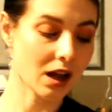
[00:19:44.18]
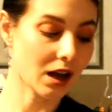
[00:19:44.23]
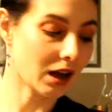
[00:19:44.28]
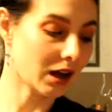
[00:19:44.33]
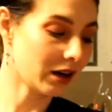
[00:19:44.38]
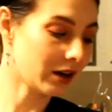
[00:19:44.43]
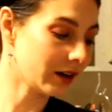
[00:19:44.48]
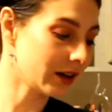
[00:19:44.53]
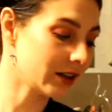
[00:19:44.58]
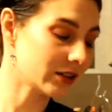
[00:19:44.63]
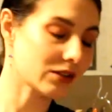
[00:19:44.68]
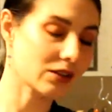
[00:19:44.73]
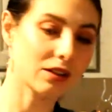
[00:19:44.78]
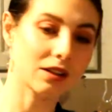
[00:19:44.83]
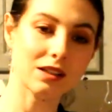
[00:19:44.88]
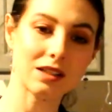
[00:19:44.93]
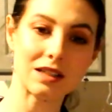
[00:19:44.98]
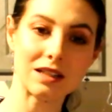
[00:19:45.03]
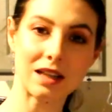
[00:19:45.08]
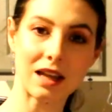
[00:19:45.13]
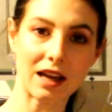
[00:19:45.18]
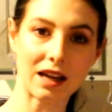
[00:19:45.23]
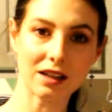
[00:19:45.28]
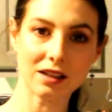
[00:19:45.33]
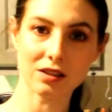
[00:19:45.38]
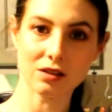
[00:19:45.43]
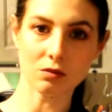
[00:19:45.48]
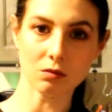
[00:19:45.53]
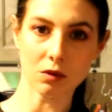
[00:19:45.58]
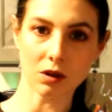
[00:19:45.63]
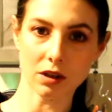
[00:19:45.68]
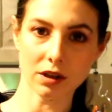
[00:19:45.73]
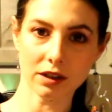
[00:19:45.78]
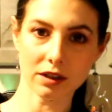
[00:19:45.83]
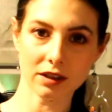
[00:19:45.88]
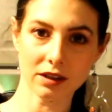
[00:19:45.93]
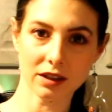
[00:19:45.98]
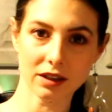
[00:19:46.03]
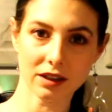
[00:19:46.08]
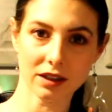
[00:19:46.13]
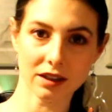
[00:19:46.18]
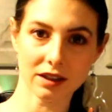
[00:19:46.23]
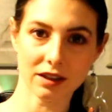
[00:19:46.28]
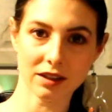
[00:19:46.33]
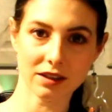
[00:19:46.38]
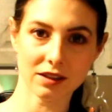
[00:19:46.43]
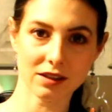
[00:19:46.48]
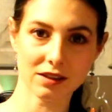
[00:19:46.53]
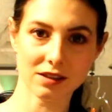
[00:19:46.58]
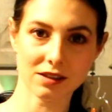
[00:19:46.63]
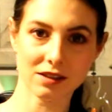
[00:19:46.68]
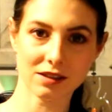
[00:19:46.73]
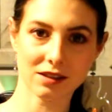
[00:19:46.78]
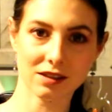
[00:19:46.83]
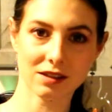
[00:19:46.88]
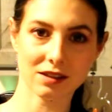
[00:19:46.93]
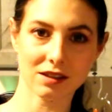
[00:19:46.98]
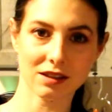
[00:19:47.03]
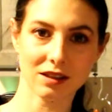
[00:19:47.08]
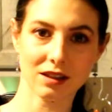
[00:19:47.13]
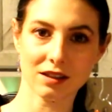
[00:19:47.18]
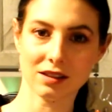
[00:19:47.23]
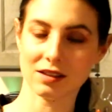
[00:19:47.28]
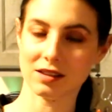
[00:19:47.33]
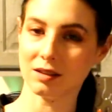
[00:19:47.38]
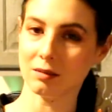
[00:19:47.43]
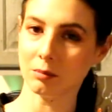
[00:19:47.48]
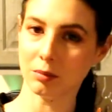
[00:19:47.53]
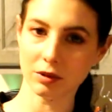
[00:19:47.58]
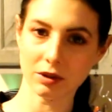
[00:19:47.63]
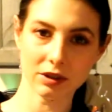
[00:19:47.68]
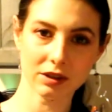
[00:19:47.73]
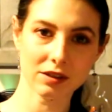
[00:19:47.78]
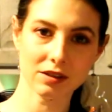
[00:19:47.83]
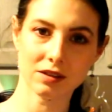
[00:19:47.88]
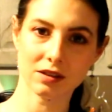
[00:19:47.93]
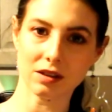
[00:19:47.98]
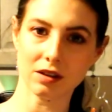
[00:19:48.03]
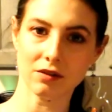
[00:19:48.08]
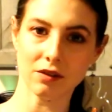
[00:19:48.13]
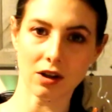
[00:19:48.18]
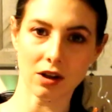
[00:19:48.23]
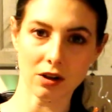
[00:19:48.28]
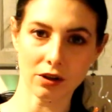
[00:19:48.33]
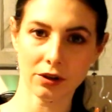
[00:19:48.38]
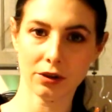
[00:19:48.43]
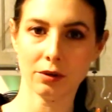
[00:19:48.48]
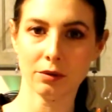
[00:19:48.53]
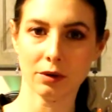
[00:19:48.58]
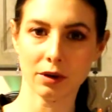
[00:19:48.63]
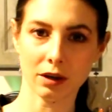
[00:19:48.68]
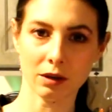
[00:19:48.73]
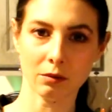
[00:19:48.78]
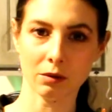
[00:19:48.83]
All right, so this last one is the simplest of all three.